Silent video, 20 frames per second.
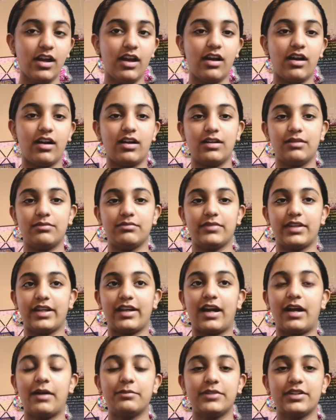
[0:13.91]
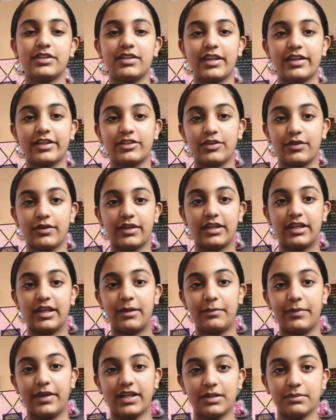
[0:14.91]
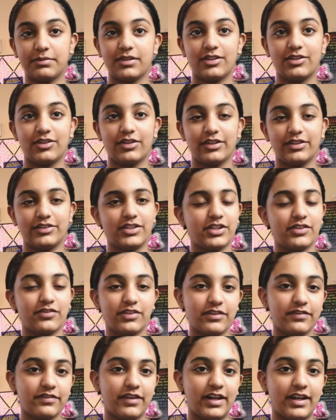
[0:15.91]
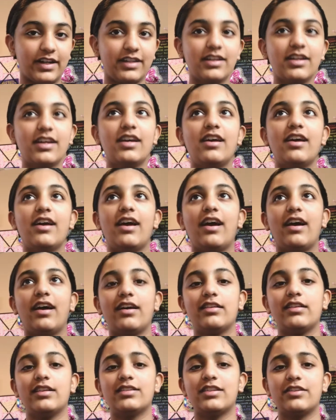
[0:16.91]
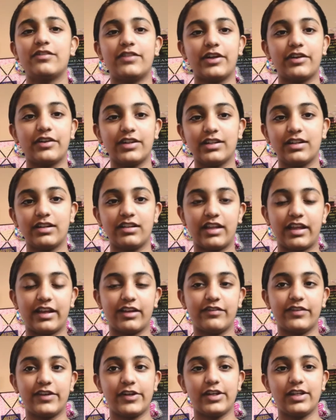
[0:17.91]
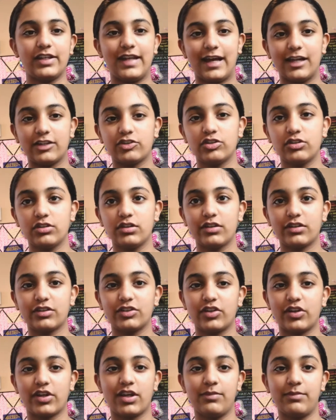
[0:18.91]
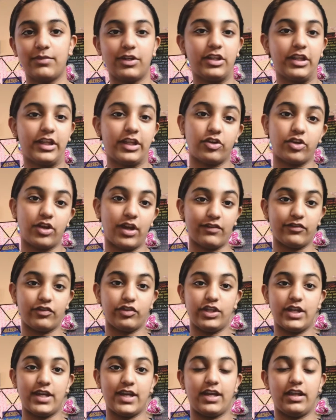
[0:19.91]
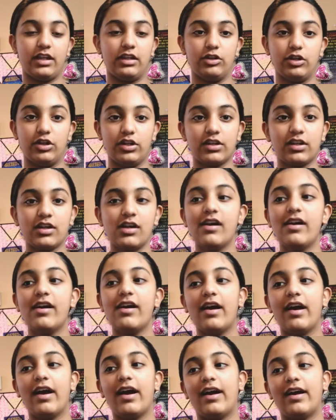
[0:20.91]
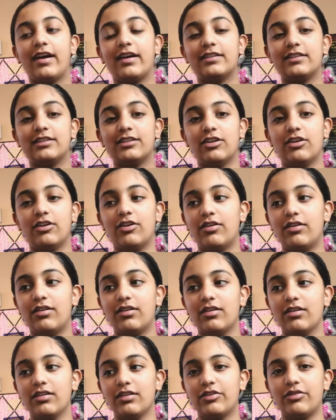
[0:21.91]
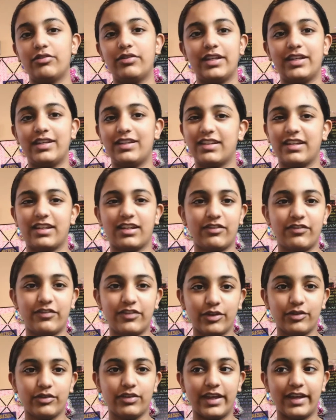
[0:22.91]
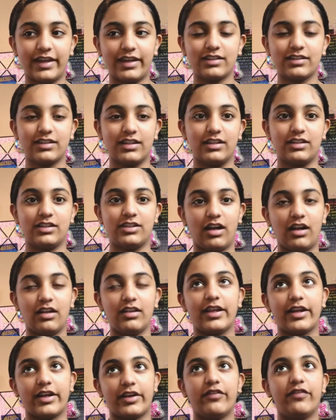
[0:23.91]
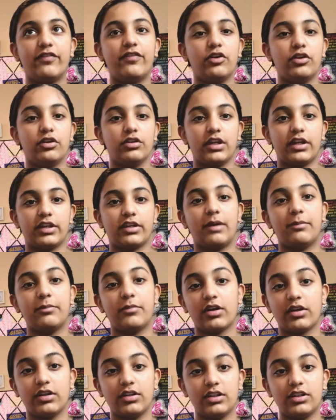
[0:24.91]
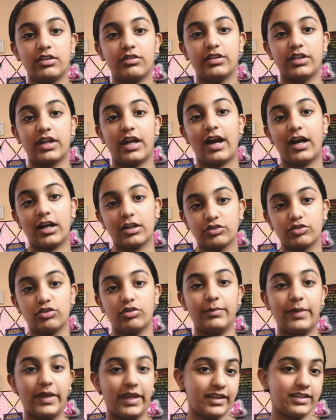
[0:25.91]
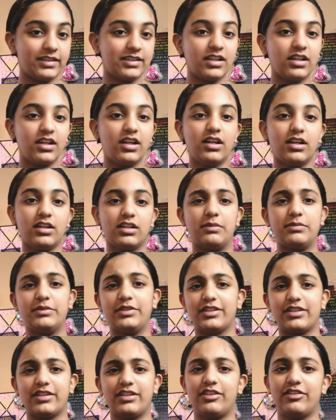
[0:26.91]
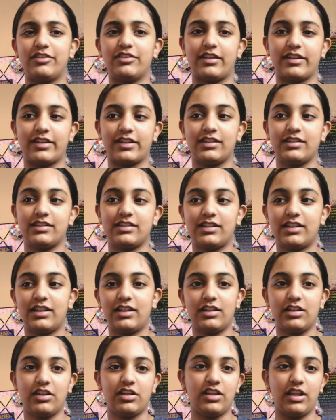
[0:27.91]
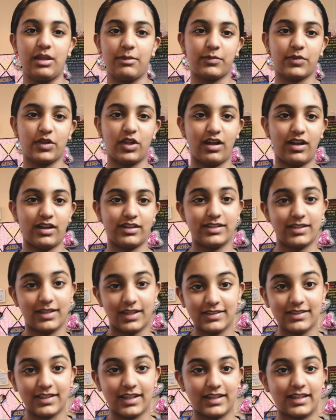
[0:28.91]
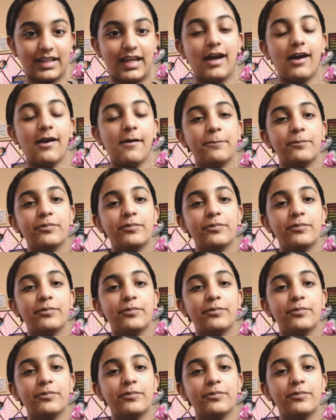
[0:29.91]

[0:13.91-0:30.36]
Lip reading: I'm just like showing a makeup tutorial just for fun, and this is a very natural look, so it can be like your everyday look. And all you need is like a few things. It's not like full, like I'm not going to use an actual base. I'm just going to use like concealer, lip gloss, things like that.